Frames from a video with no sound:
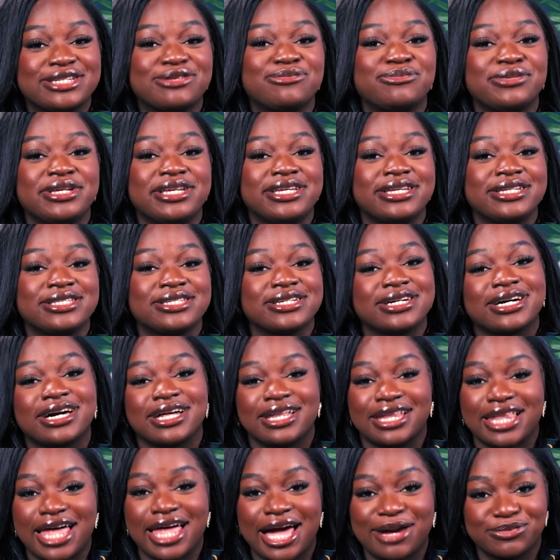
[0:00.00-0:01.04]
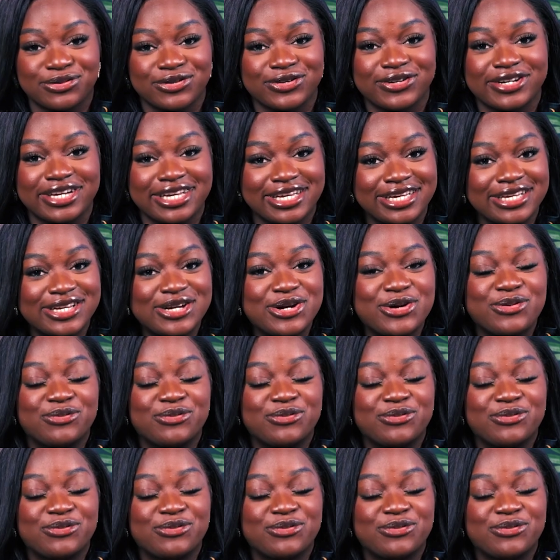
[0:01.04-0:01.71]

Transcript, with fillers: to me to collaborate